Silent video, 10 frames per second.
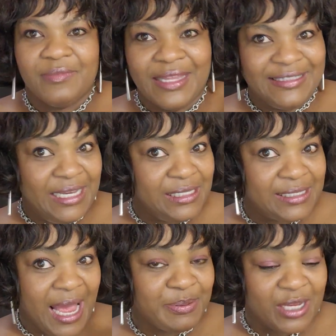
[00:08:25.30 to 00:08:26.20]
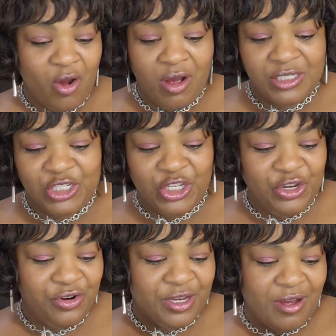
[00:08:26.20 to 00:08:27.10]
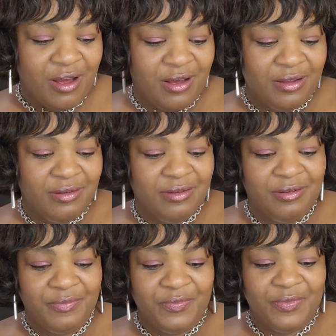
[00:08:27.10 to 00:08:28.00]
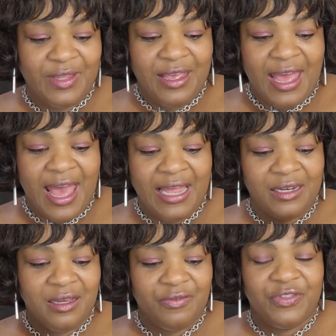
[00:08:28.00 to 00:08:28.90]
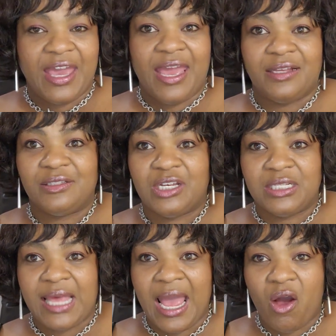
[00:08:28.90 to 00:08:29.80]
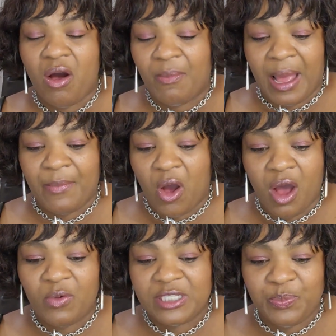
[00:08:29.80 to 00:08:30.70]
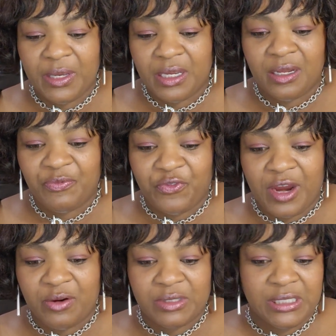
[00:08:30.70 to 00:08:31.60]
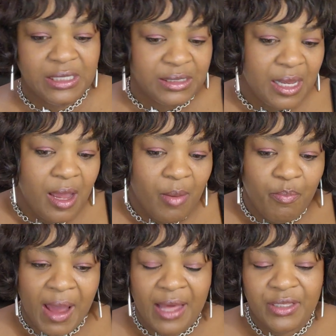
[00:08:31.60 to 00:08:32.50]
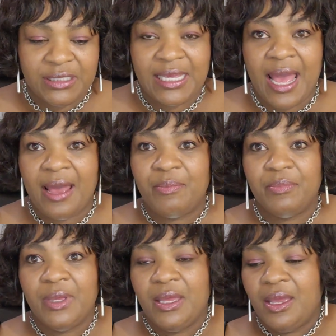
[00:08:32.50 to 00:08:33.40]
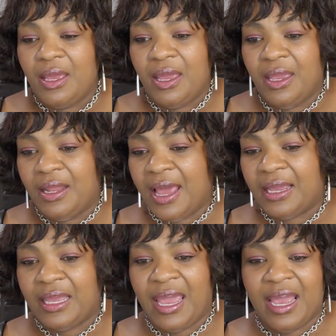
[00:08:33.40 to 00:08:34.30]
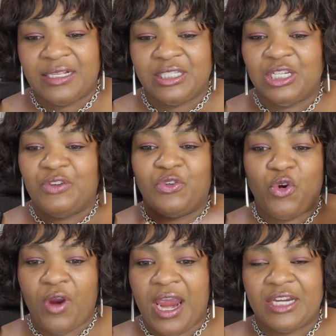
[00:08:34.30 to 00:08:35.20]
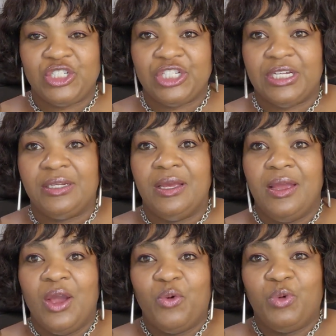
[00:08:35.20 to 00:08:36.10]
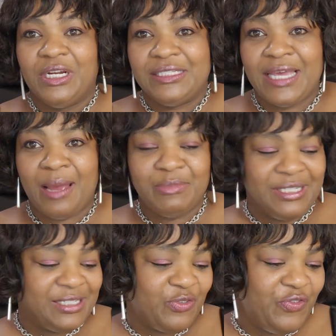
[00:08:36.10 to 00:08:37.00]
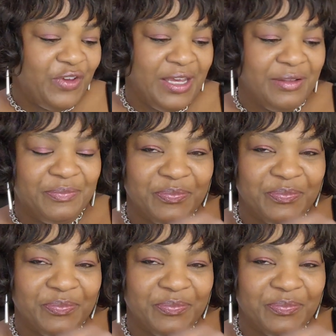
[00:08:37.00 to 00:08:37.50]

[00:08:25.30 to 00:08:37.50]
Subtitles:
These tops are on secure, y'all. I love that because I'm always picking up fragrances by the top and I can have stuff crashing when the top doesn't fit.